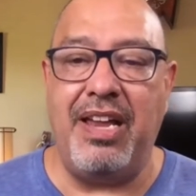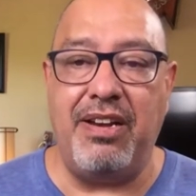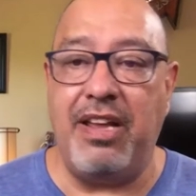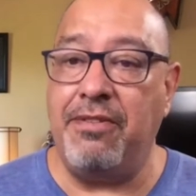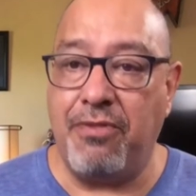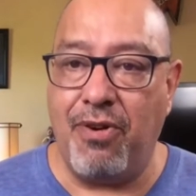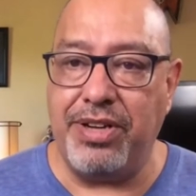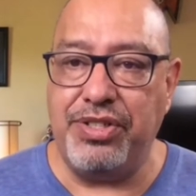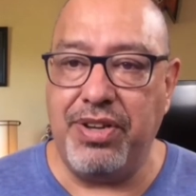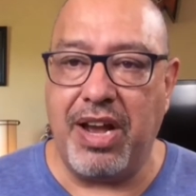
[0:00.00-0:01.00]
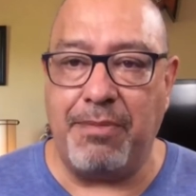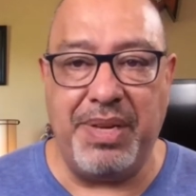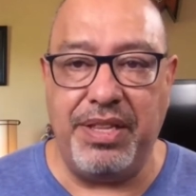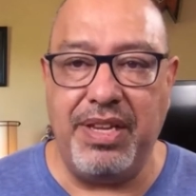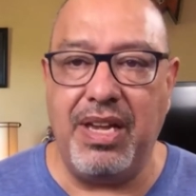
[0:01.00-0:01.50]
And of course, you got
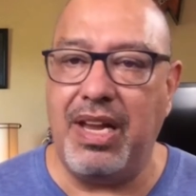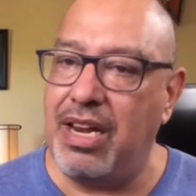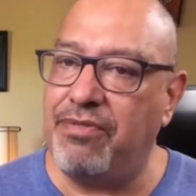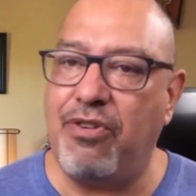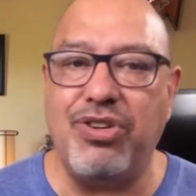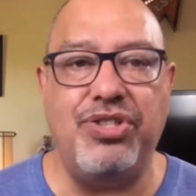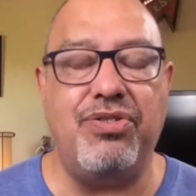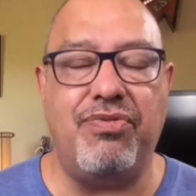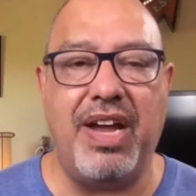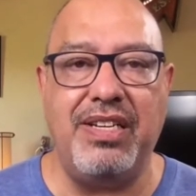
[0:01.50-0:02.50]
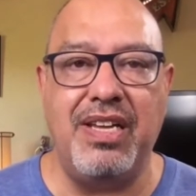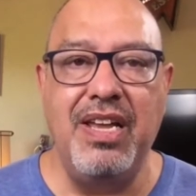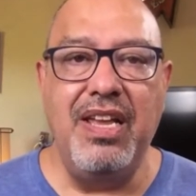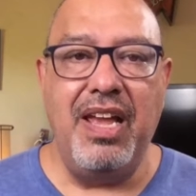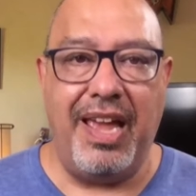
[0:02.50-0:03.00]
me thinking, and of course, you're right.
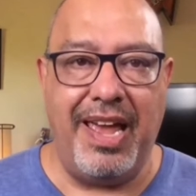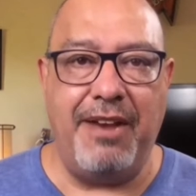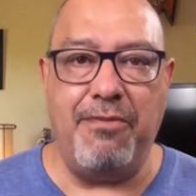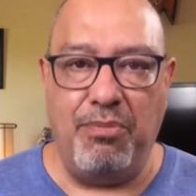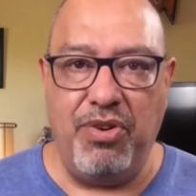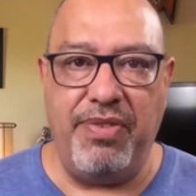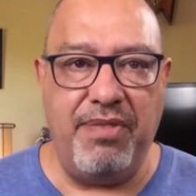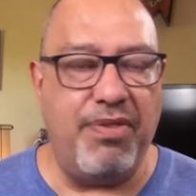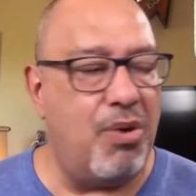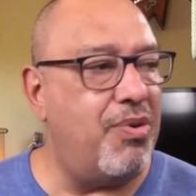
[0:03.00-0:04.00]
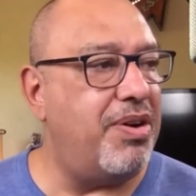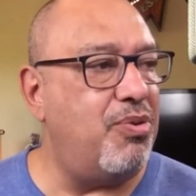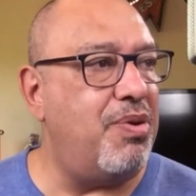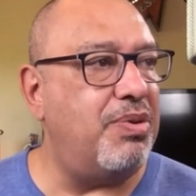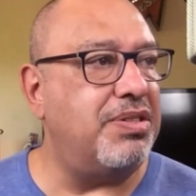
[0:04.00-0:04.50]
And moving forward,
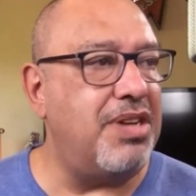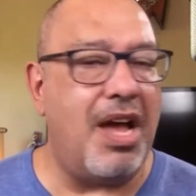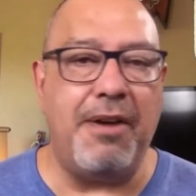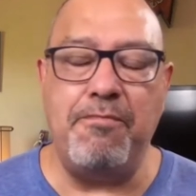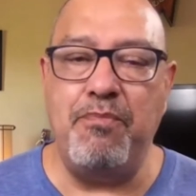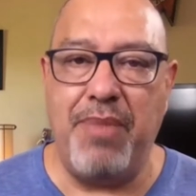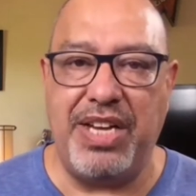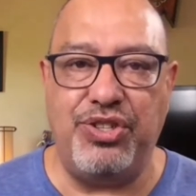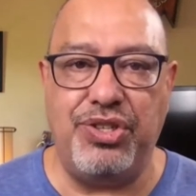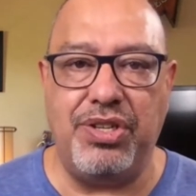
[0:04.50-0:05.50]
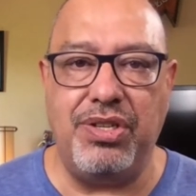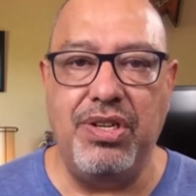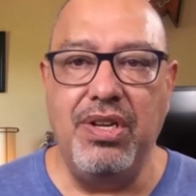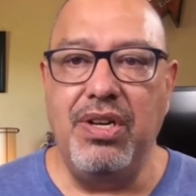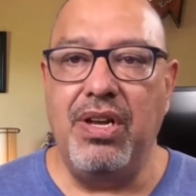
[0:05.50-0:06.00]
we will not mention
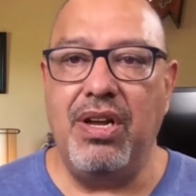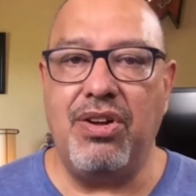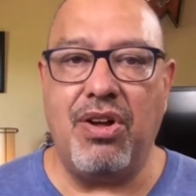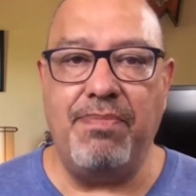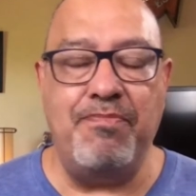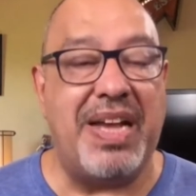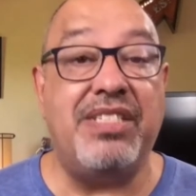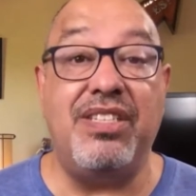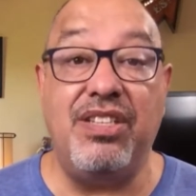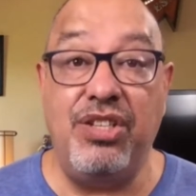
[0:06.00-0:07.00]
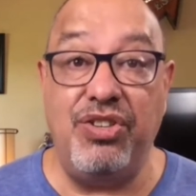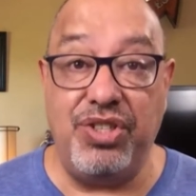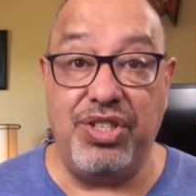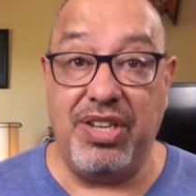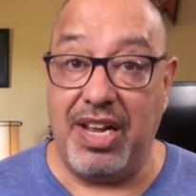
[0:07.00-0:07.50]

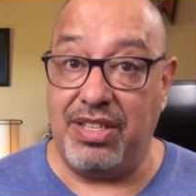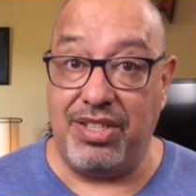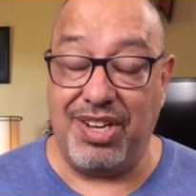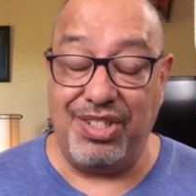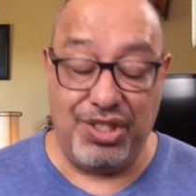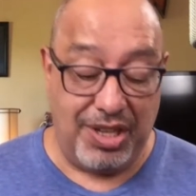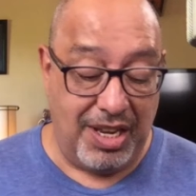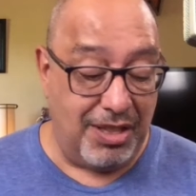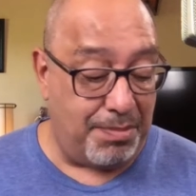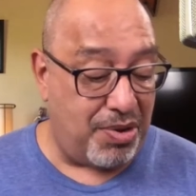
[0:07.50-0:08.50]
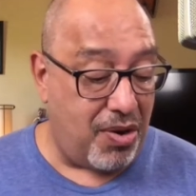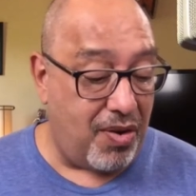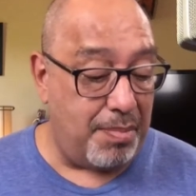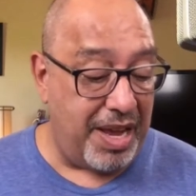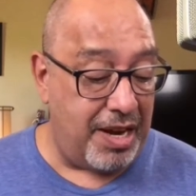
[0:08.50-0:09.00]
Mexicution as such in the
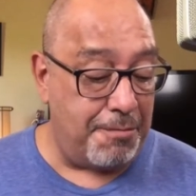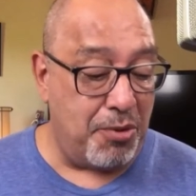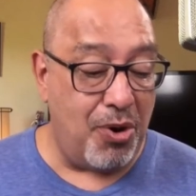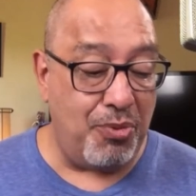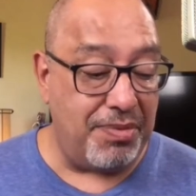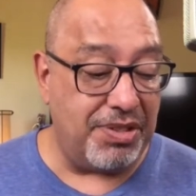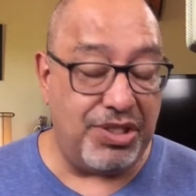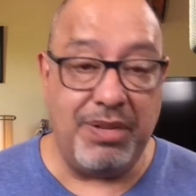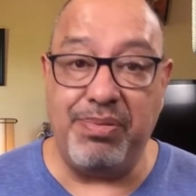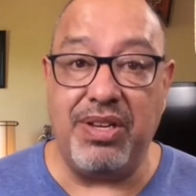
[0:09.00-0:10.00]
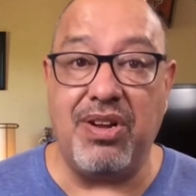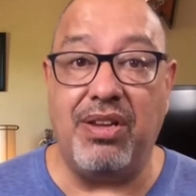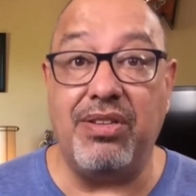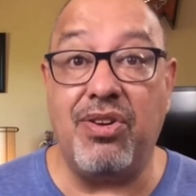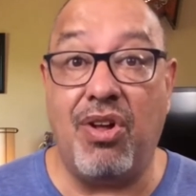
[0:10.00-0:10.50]
program anymore. We will simply
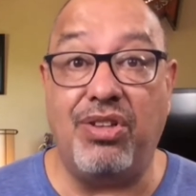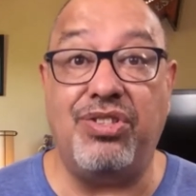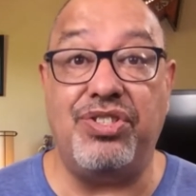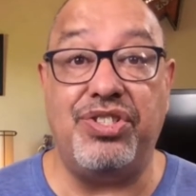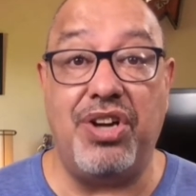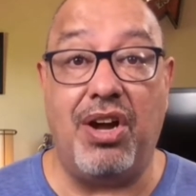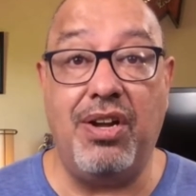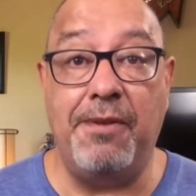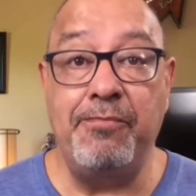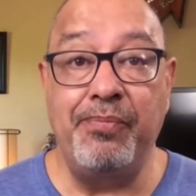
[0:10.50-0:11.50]
call it culture shock.